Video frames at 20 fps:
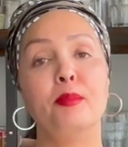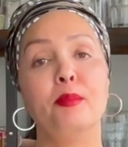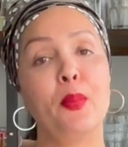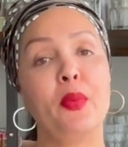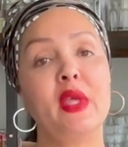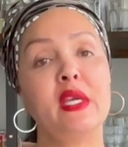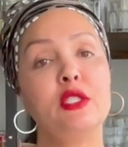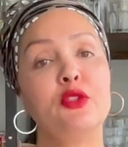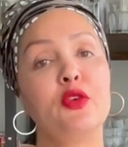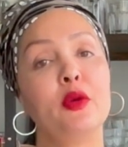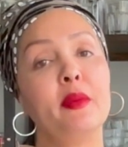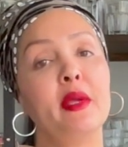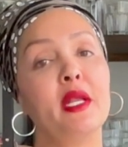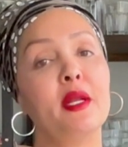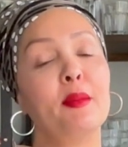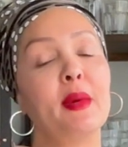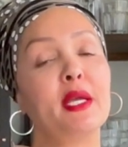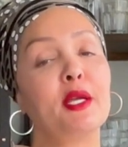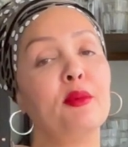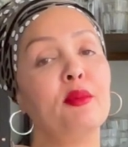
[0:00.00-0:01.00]
Thanks for being in
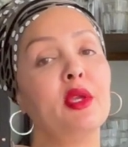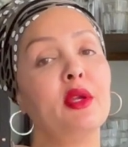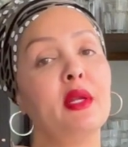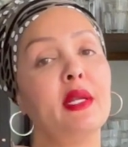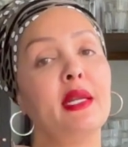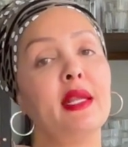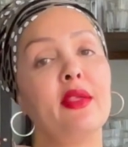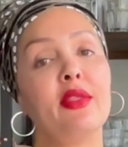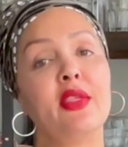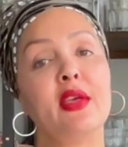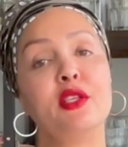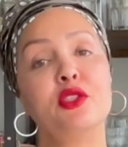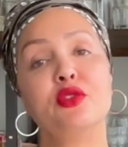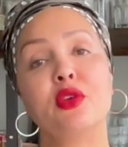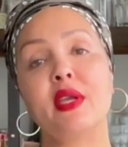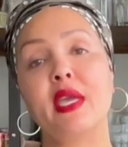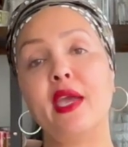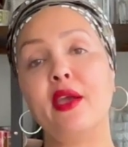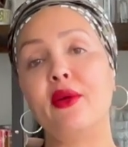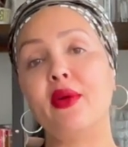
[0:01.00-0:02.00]
my community. Thanks for
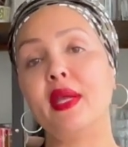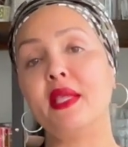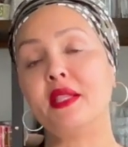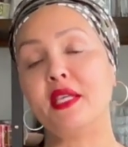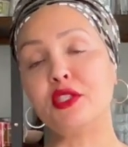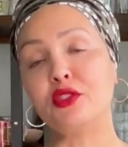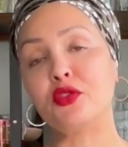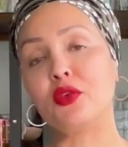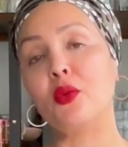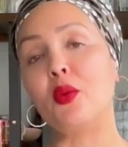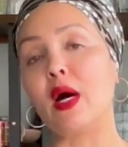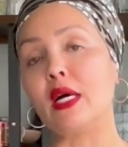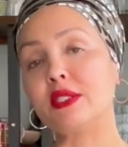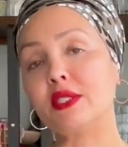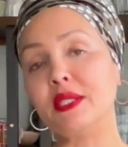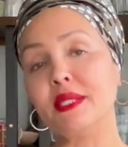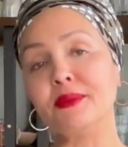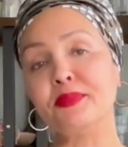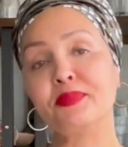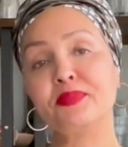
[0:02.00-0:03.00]
caring. Thanks for
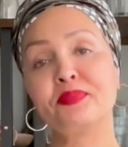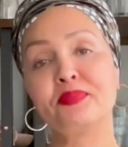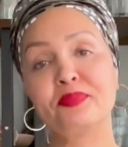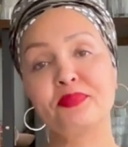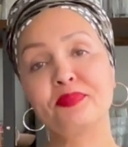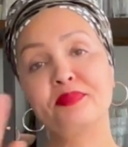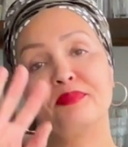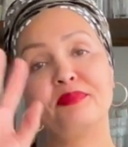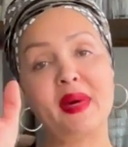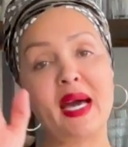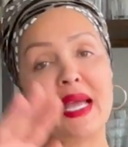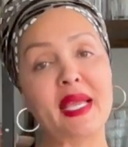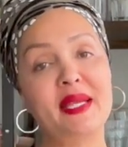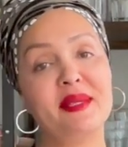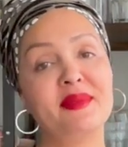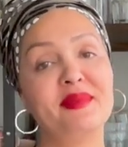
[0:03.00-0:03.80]
watching. Bye.